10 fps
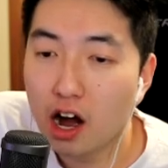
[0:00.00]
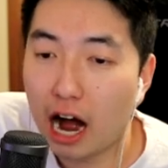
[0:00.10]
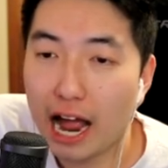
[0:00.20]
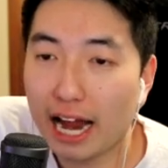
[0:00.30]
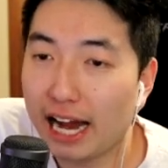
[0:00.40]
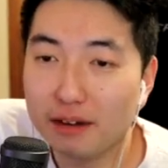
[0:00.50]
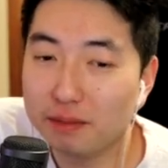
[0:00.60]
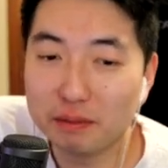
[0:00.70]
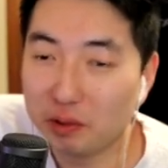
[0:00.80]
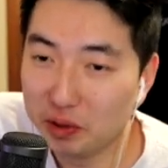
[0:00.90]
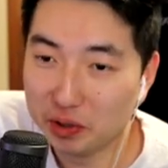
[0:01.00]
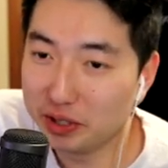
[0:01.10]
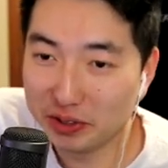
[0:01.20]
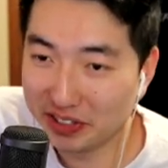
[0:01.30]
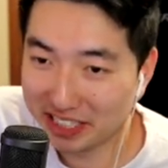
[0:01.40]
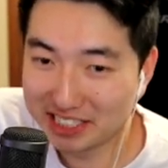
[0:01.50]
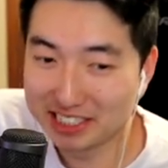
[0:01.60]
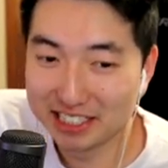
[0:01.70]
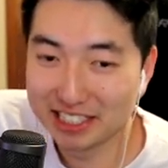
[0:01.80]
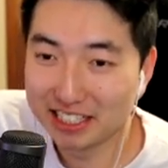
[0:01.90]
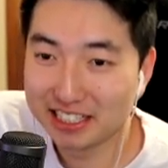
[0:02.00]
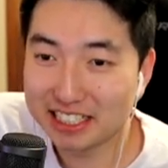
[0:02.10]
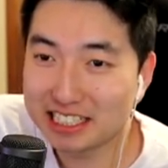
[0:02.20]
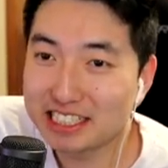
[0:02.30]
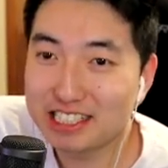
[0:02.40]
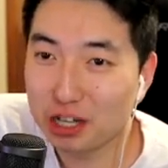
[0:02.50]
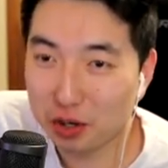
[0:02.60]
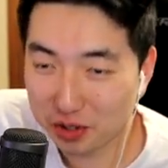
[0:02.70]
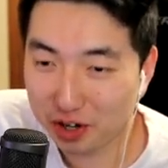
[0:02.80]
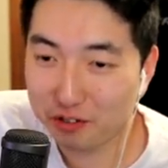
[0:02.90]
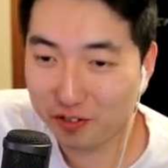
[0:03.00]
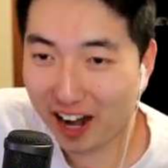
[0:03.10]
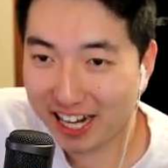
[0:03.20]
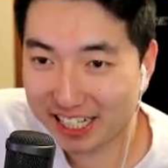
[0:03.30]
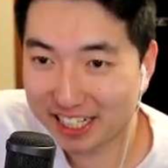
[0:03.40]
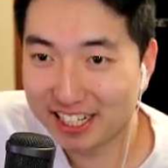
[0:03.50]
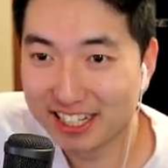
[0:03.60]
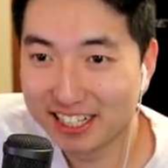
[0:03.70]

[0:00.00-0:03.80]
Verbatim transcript: I hate people who do this. This is so nerve-wracking.